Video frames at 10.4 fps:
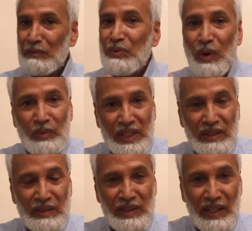
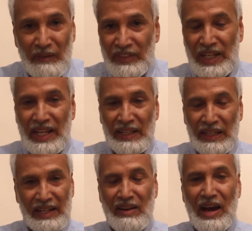probably every
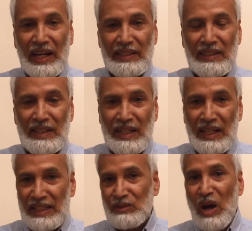day at night,
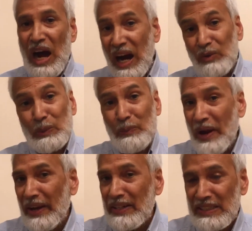as to how the
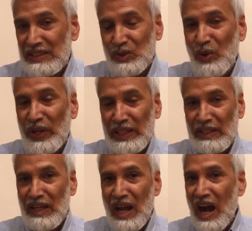parenting is
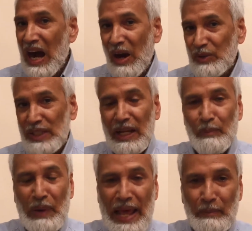going, how they
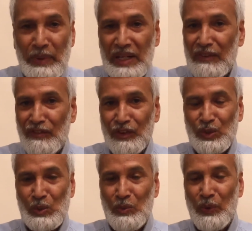can plan better for
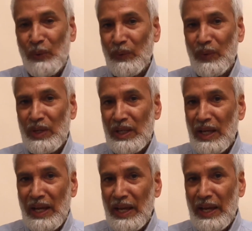tomorrow.
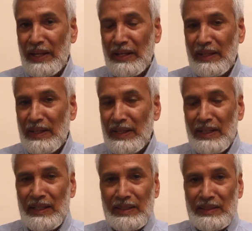And
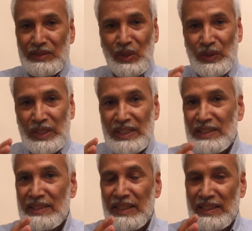so
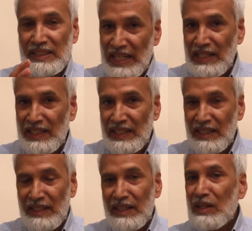this
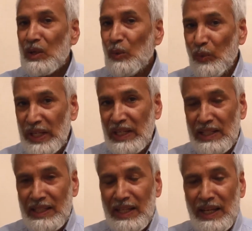daily,
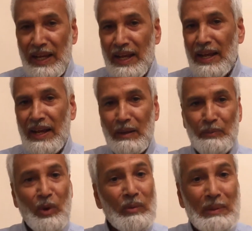weekly,
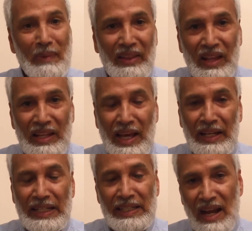and probably monthly
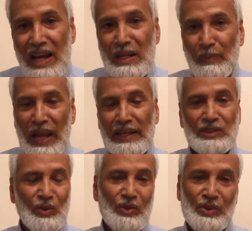and yearly plan
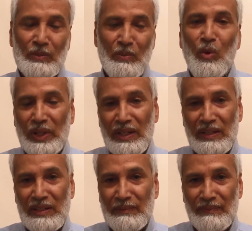is also
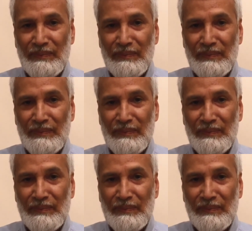important.